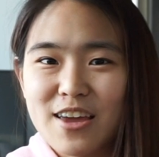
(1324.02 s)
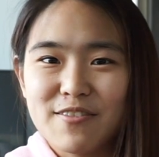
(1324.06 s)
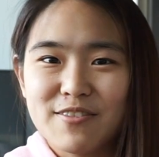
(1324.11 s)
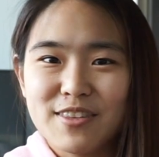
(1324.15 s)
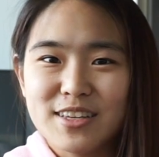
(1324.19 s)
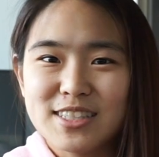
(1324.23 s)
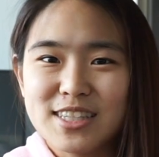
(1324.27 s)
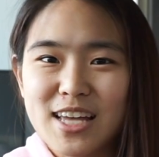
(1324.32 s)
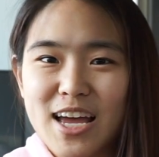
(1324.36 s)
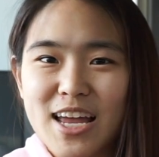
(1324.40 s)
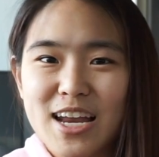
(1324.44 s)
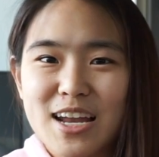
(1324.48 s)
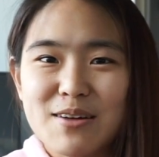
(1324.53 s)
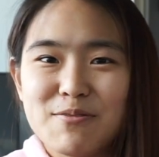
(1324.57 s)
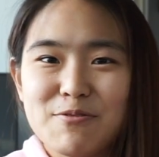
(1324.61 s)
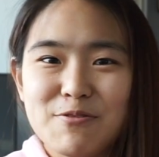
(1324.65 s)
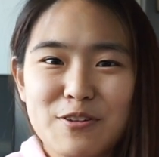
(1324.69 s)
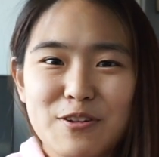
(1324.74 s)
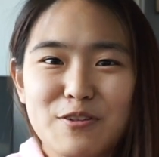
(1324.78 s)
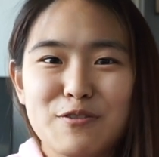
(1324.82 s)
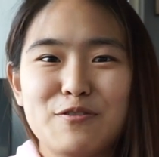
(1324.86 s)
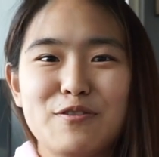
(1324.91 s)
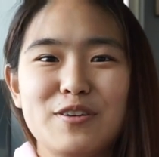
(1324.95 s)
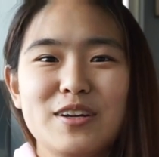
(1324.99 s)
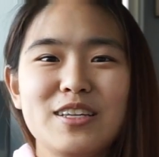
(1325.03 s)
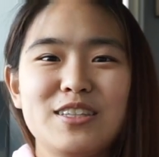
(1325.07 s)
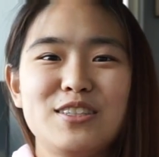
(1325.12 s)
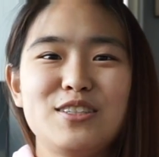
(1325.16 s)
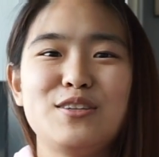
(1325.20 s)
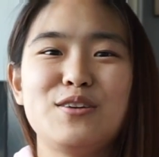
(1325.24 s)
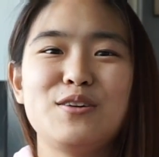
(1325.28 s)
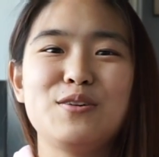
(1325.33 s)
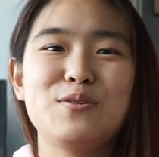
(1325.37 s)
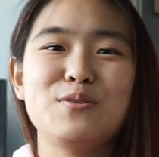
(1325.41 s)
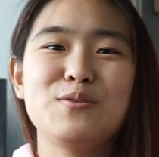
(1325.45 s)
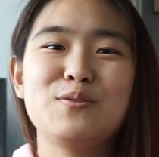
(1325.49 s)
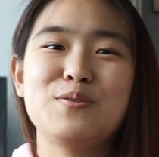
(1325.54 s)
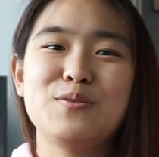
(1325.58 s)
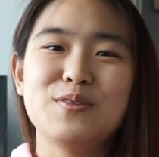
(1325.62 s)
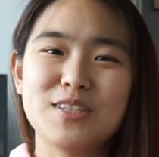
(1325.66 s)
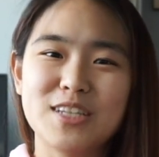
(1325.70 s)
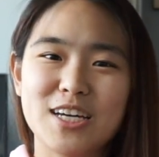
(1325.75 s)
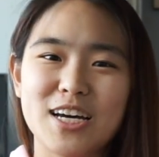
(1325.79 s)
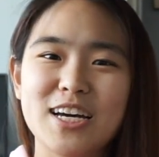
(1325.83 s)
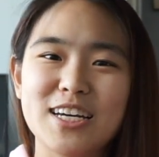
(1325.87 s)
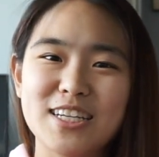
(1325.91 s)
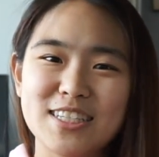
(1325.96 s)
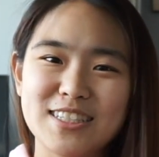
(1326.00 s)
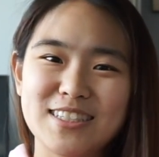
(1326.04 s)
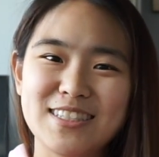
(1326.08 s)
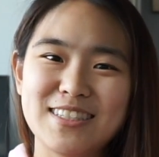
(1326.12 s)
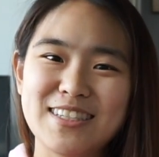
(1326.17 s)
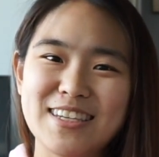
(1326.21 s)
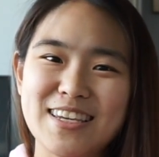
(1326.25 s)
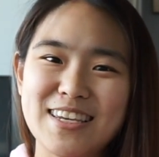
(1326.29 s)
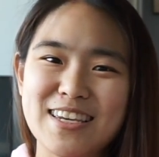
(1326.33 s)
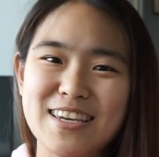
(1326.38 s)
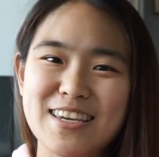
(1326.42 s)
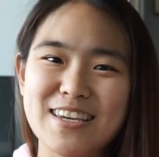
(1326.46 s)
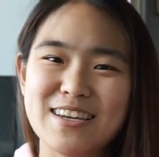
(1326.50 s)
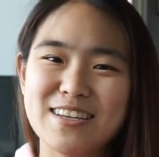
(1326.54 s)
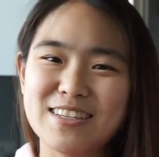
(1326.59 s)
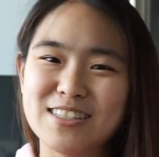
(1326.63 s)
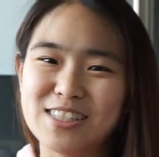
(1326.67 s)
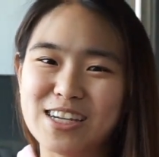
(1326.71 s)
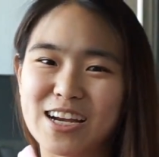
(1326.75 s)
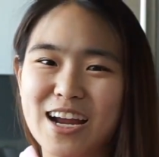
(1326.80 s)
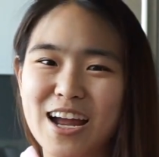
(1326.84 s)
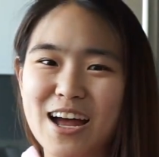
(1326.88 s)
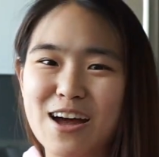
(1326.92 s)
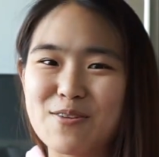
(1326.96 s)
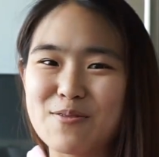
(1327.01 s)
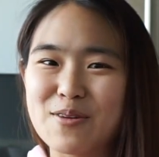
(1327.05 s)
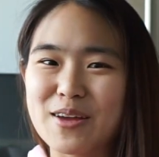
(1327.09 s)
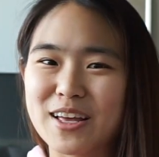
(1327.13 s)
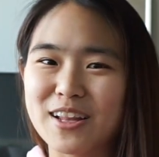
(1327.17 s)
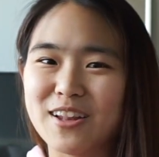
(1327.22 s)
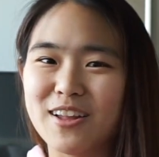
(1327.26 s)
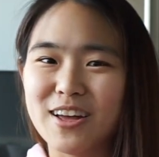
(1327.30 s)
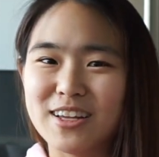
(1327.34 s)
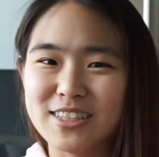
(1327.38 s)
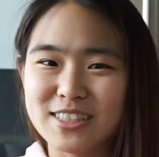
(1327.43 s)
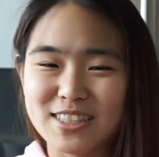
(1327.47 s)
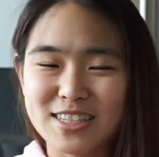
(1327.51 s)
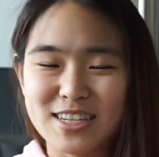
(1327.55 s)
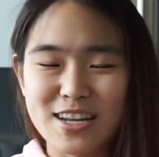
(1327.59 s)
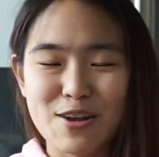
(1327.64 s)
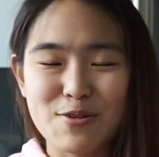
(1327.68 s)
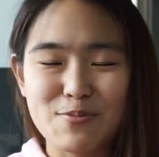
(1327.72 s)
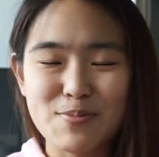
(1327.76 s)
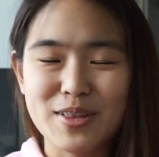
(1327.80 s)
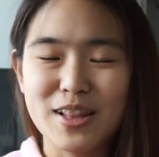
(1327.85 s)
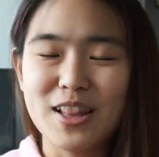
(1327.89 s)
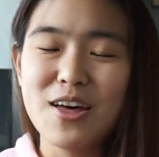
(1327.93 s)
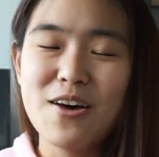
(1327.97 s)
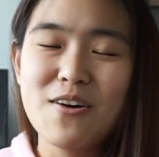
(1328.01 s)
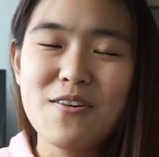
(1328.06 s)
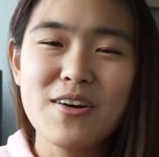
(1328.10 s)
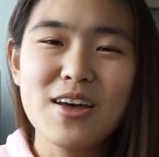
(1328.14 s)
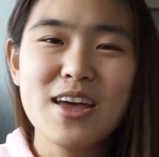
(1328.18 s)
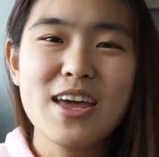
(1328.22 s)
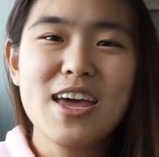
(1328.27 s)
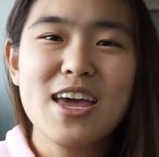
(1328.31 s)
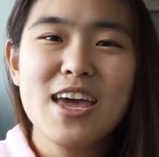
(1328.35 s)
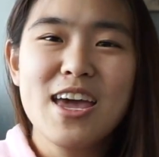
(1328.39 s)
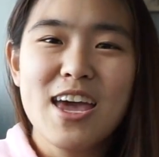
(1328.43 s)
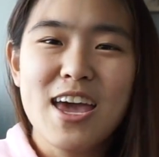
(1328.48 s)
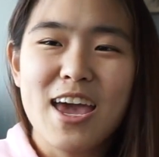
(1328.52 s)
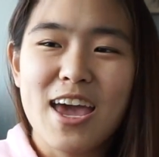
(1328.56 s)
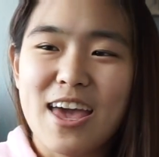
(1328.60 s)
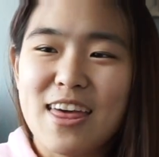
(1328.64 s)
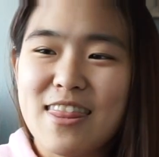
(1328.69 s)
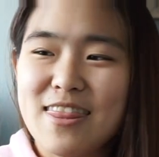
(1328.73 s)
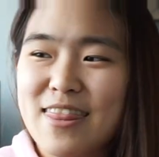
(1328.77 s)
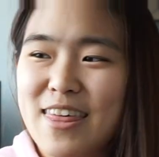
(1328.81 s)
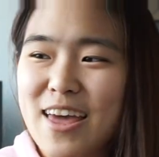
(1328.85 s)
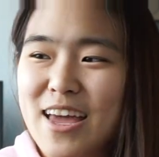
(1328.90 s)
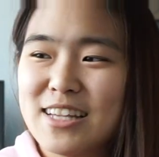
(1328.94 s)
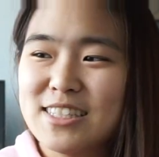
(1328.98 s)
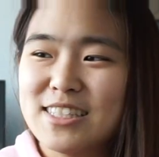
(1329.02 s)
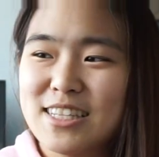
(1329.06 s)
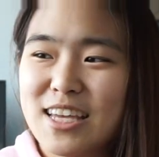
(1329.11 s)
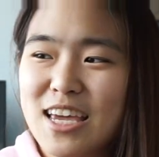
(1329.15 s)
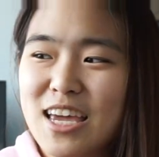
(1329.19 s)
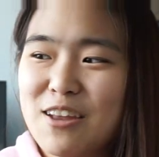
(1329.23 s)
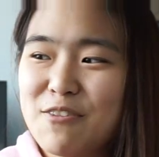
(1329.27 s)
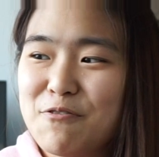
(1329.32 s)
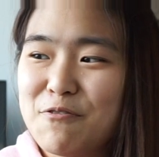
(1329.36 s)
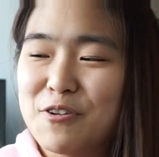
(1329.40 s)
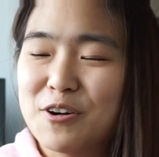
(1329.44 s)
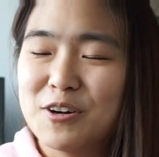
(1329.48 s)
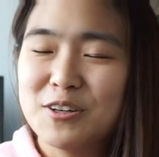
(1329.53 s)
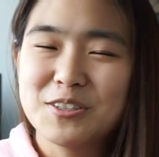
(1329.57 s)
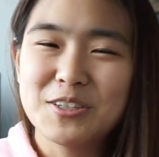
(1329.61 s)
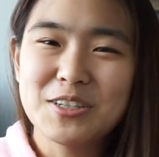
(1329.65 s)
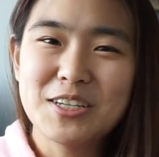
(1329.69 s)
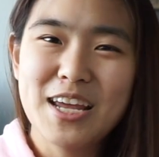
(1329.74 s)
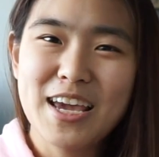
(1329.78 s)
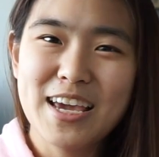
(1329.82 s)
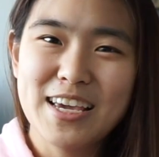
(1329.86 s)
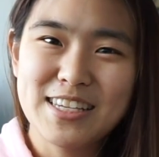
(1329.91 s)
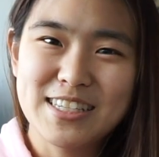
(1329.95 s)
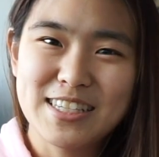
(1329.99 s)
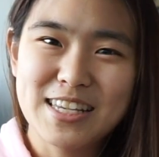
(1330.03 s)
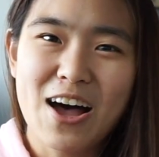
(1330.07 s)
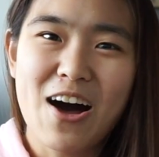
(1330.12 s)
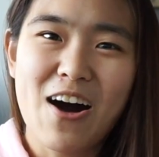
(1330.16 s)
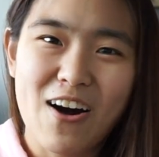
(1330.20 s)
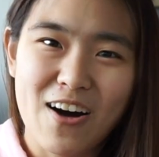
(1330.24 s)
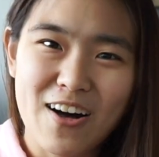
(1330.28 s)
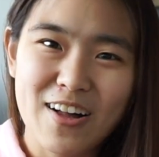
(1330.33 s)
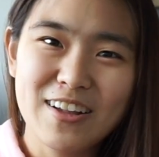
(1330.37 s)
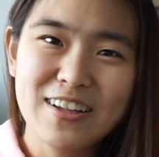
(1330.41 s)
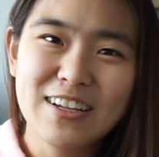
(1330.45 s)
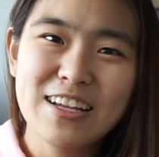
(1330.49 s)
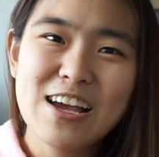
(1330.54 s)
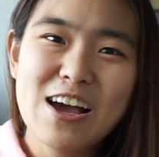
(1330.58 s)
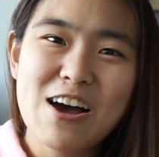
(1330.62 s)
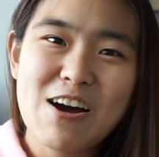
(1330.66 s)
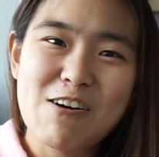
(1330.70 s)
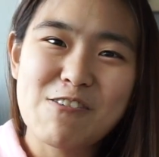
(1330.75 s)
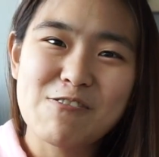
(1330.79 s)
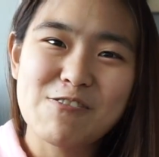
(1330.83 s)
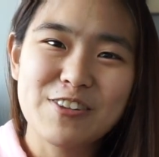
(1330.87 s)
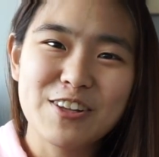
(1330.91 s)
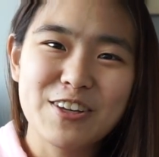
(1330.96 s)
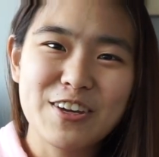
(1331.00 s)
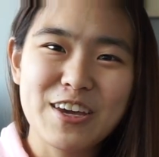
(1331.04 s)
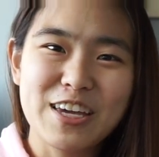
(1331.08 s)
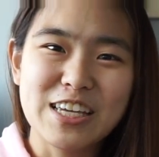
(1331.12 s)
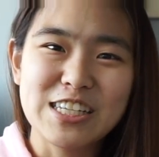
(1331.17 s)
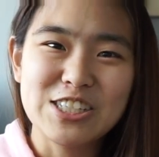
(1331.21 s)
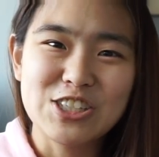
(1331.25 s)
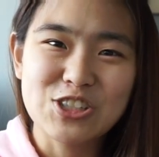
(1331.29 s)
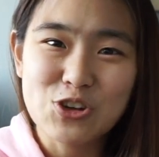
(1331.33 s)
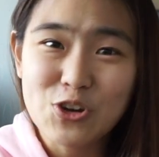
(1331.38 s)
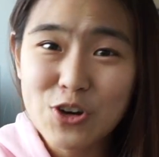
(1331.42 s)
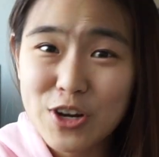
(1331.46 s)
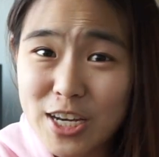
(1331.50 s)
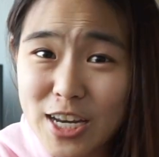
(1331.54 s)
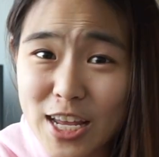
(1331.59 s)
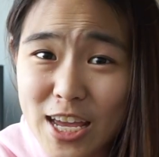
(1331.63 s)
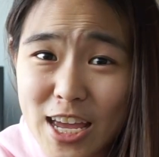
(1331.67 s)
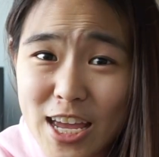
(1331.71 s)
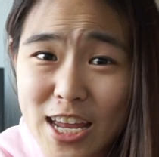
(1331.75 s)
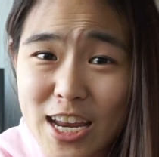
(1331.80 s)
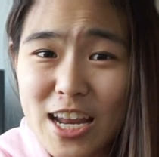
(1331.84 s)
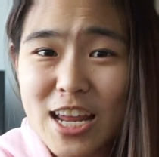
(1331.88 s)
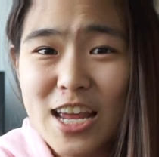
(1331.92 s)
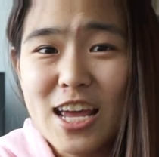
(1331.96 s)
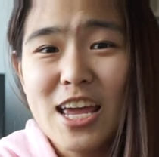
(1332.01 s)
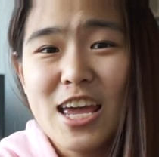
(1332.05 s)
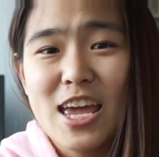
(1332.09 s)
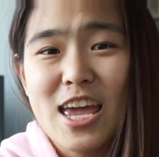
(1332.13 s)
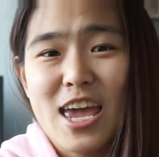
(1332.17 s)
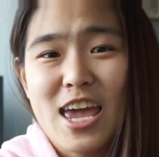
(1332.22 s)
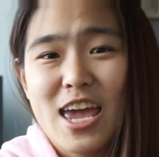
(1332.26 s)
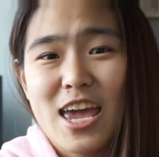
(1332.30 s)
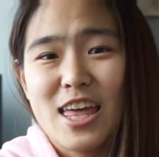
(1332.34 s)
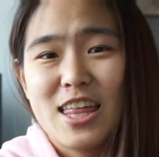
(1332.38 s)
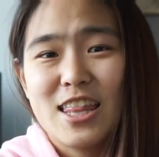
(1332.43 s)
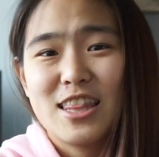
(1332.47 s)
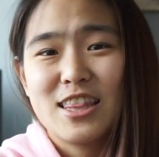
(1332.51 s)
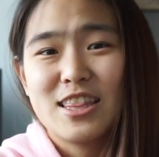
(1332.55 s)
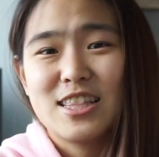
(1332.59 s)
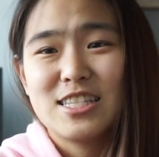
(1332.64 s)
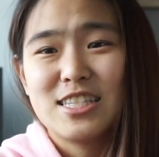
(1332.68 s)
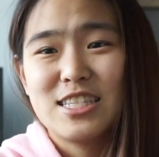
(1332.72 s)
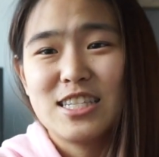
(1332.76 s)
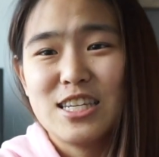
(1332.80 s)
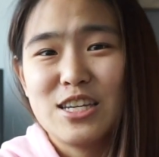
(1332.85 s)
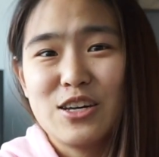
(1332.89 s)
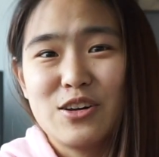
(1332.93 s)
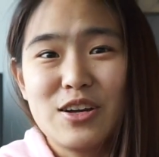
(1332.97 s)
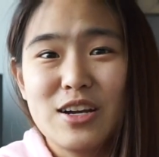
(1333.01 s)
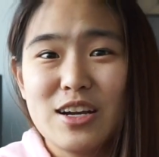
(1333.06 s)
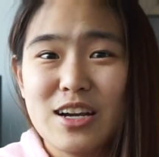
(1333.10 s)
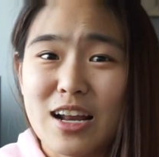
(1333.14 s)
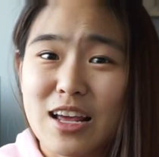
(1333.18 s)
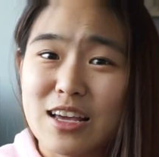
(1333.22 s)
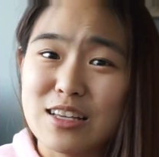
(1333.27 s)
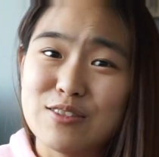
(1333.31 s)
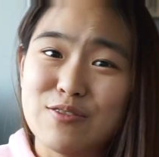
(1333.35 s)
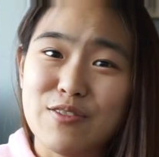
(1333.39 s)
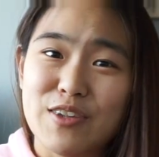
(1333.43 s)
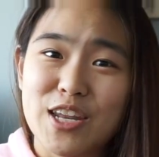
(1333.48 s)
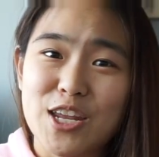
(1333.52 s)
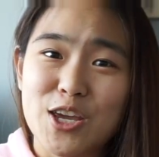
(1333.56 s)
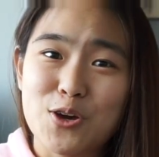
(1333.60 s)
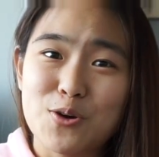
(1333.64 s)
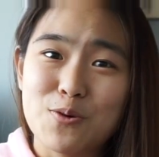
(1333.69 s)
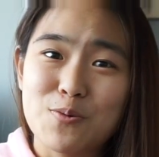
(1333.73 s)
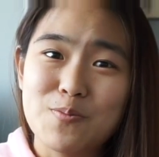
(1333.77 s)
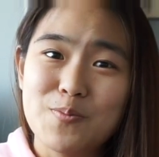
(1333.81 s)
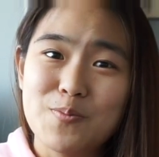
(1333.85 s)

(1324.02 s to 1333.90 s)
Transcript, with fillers: of this item feel free to see check out my closet down below and that's it for today's haul hopefully you enjoyed it and see you in the next video